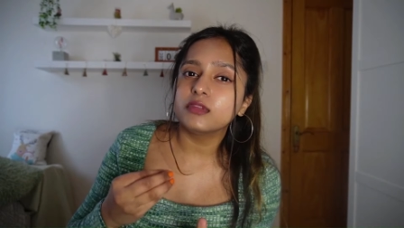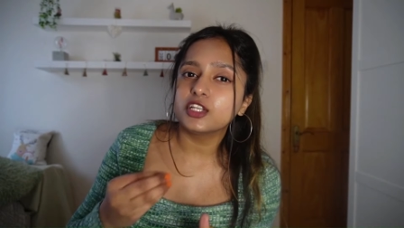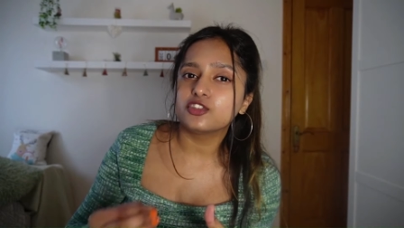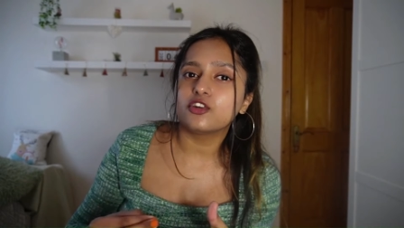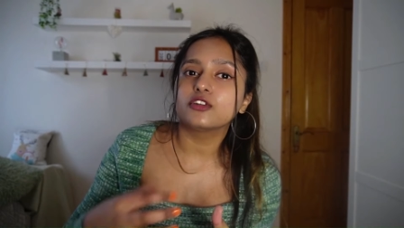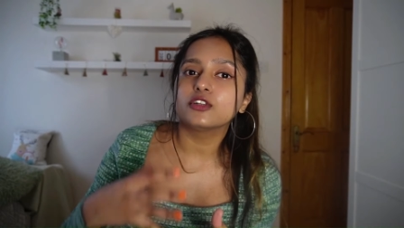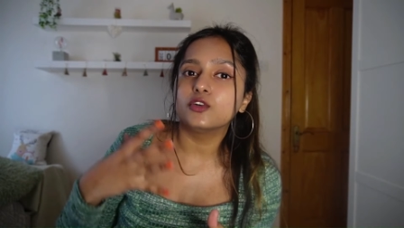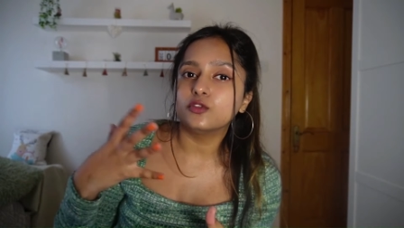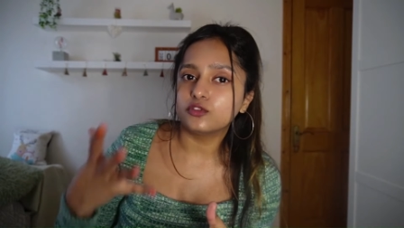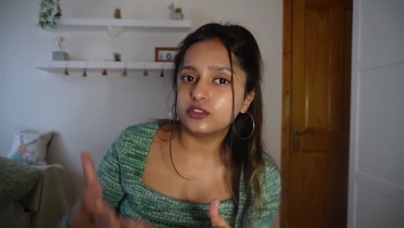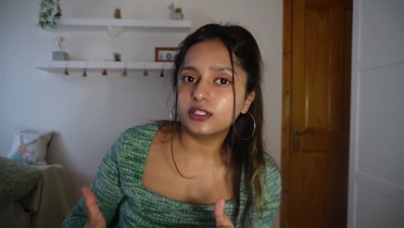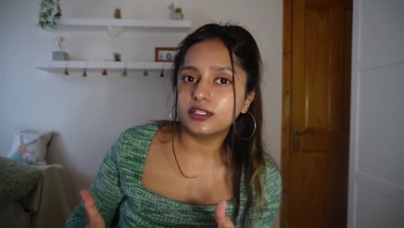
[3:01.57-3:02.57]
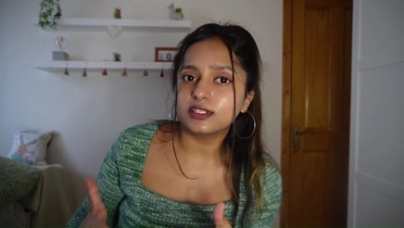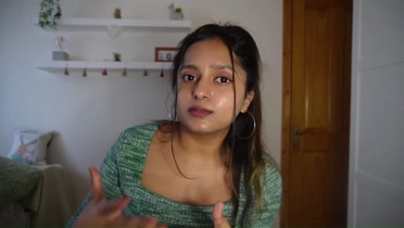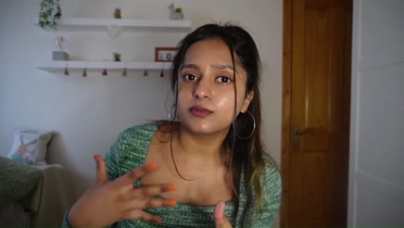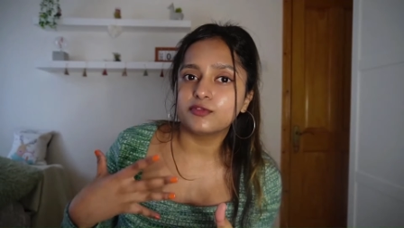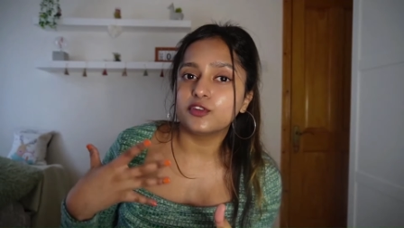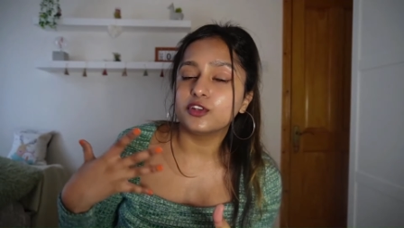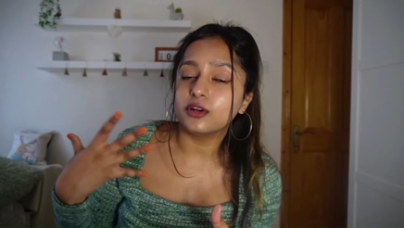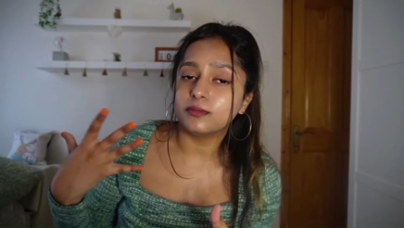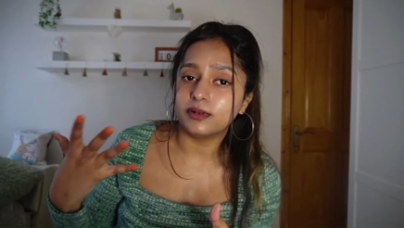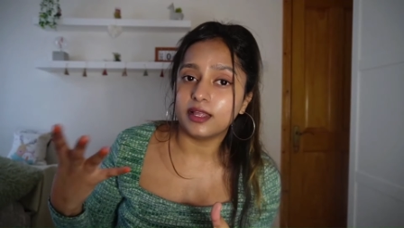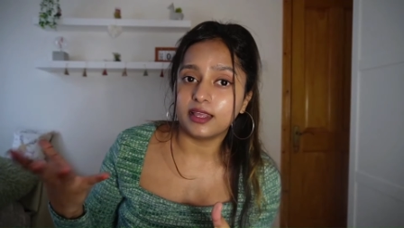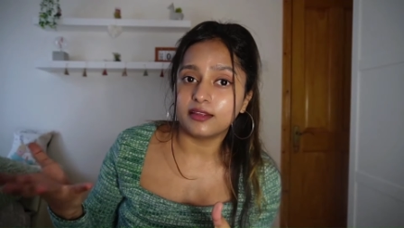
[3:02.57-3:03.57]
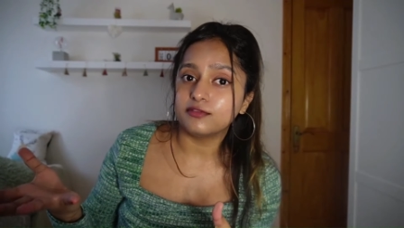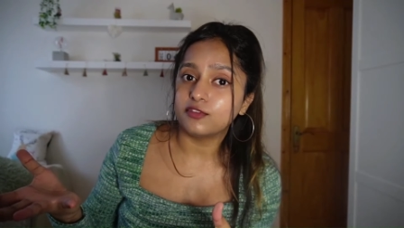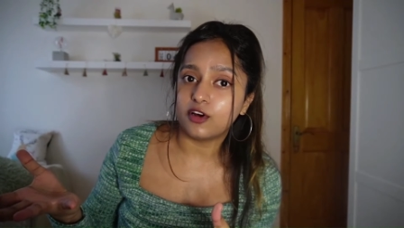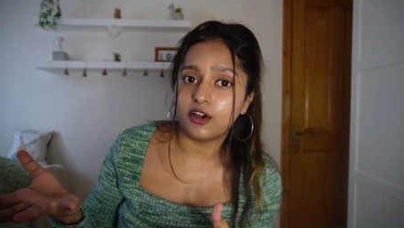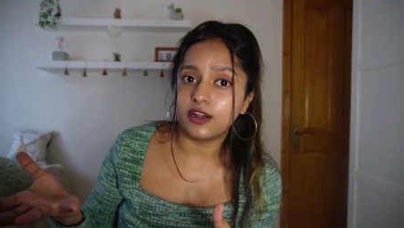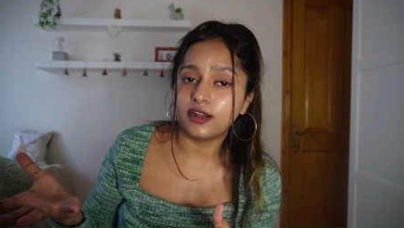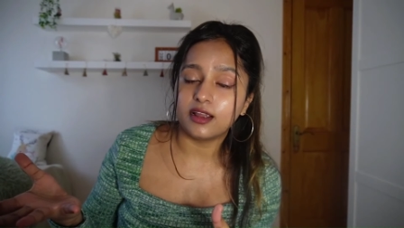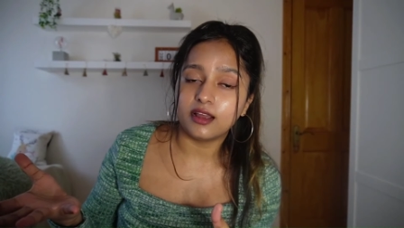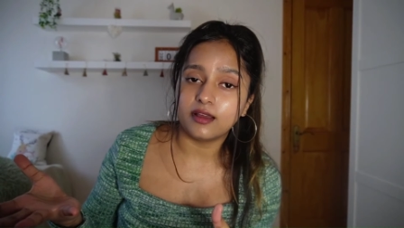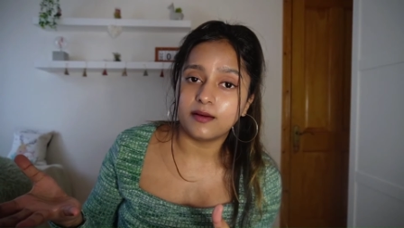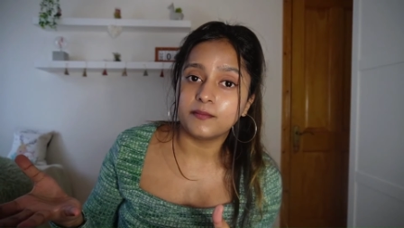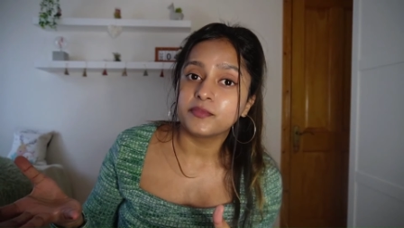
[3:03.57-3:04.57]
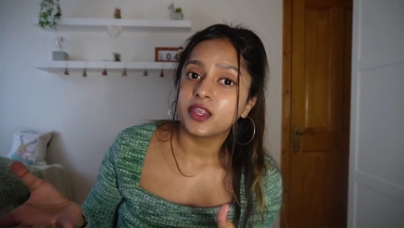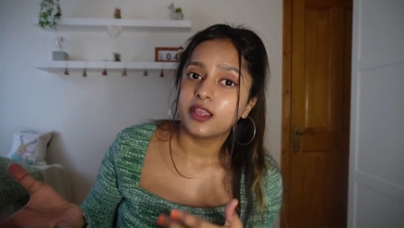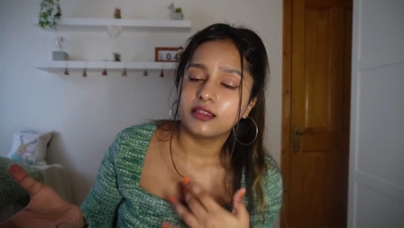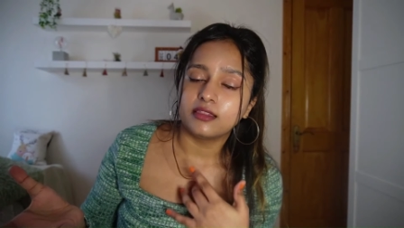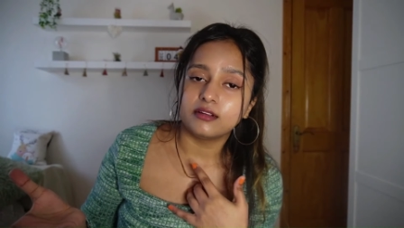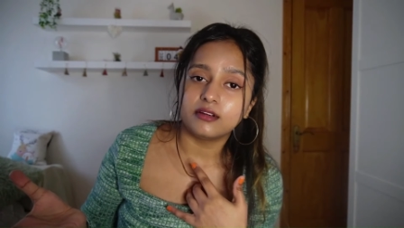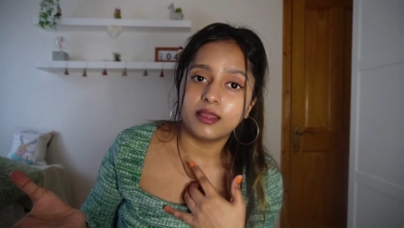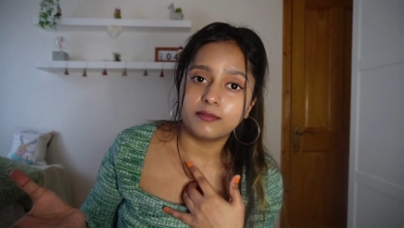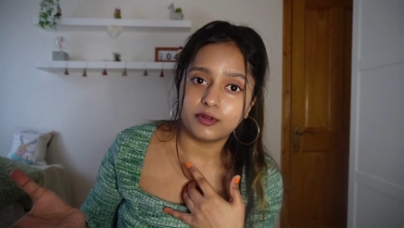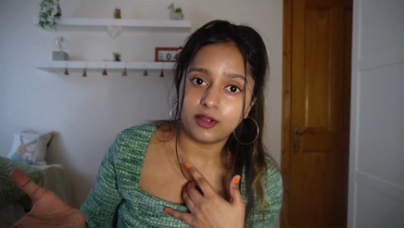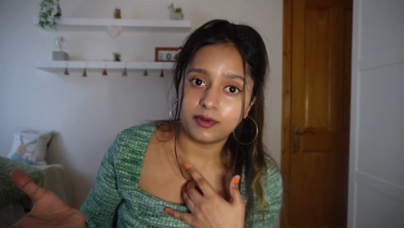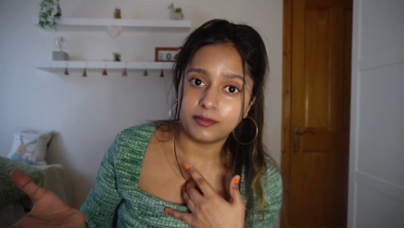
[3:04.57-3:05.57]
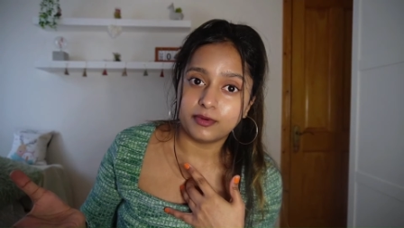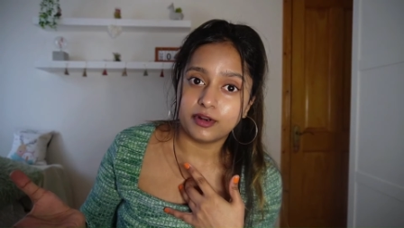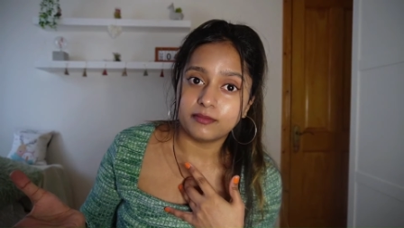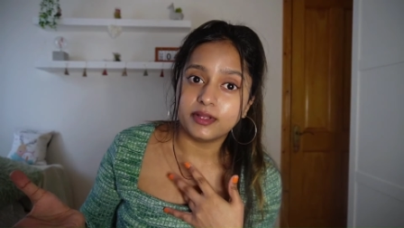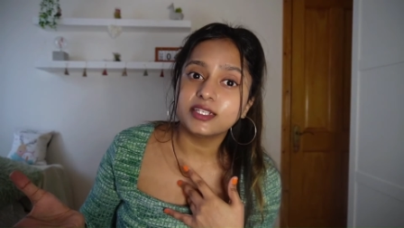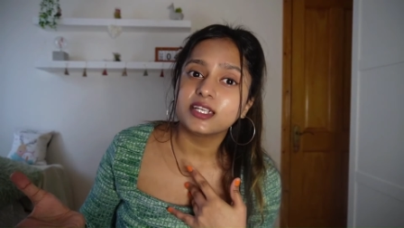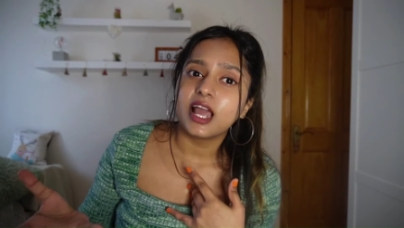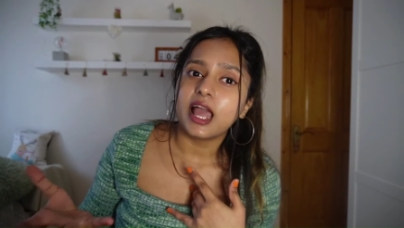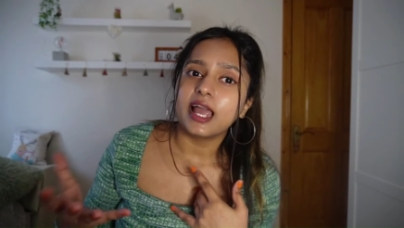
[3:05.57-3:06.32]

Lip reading: make sure to go through the list before you apply for the employment permit.